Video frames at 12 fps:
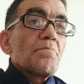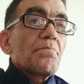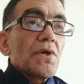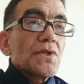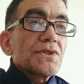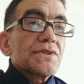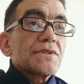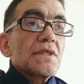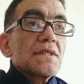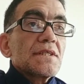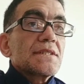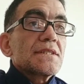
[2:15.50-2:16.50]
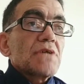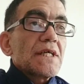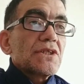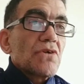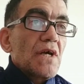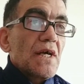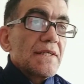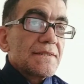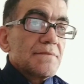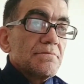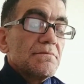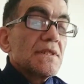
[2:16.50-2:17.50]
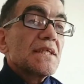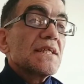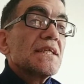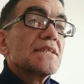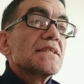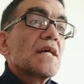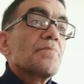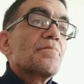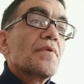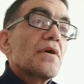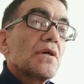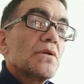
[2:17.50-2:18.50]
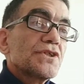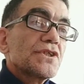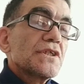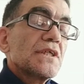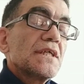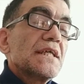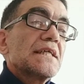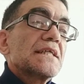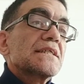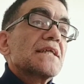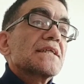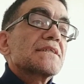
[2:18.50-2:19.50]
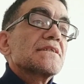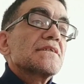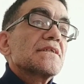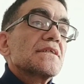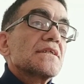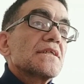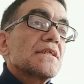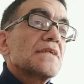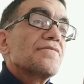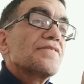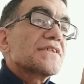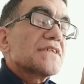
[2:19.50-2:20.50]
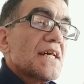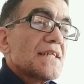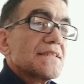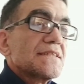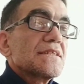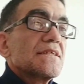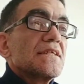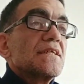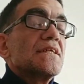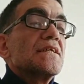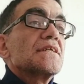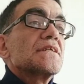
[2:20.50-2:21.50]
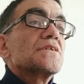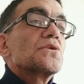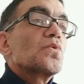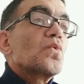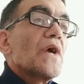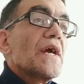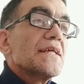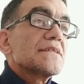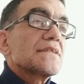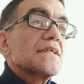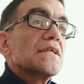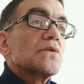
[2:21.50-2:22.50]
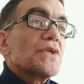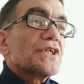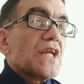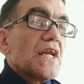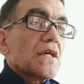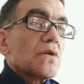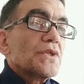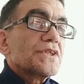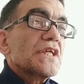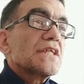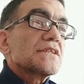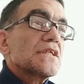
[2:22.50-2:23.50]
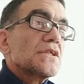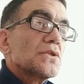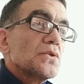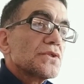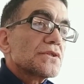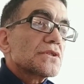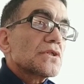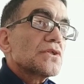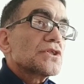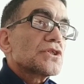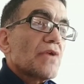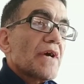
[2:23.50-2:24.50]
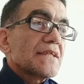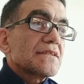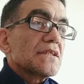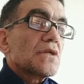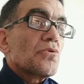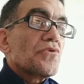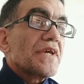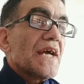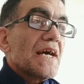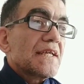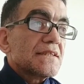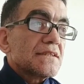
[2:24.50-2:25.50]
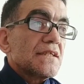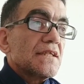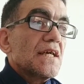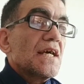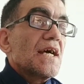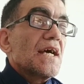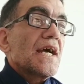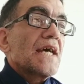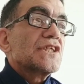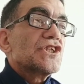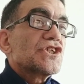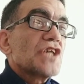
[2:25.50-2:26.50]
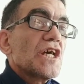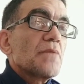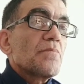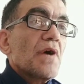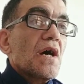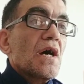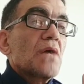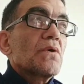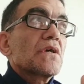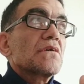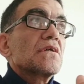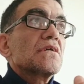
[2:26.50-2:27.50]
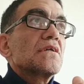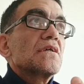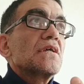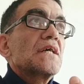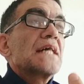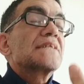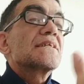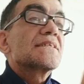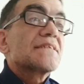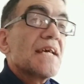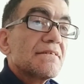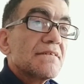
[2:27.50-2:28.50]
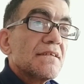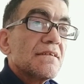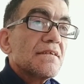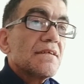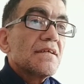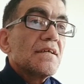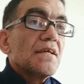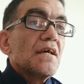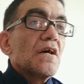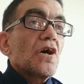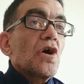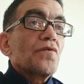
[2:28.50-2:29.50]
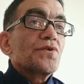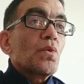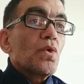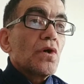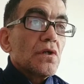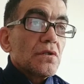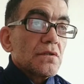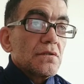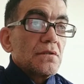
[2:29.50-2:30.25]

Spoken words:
Post-structuralism is an approach that emphasizes the ways in which language is used to construct reality and shape our understanding of the world.